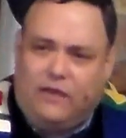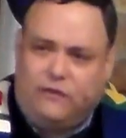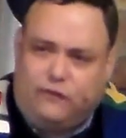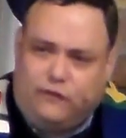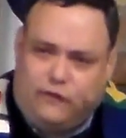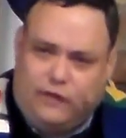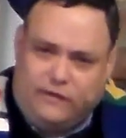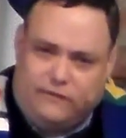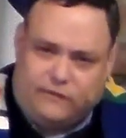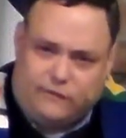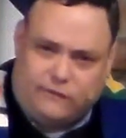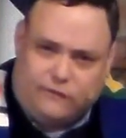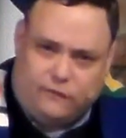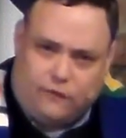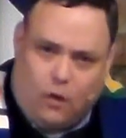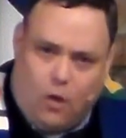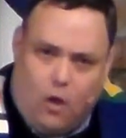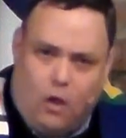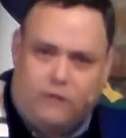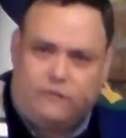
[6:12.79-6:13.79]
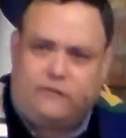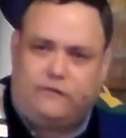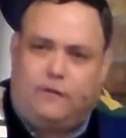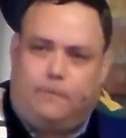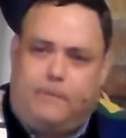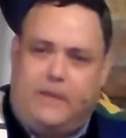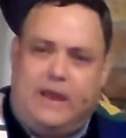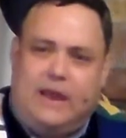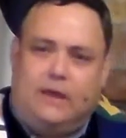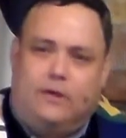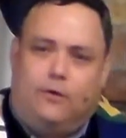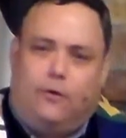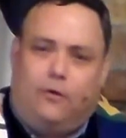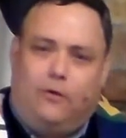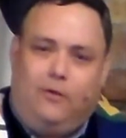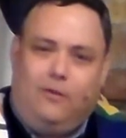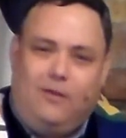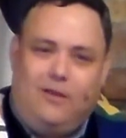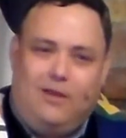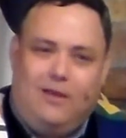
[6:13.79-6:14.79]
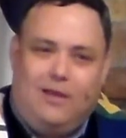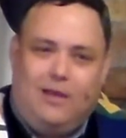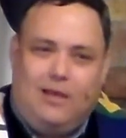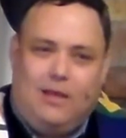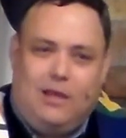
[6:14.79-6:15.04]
As Jesus talks to Peter,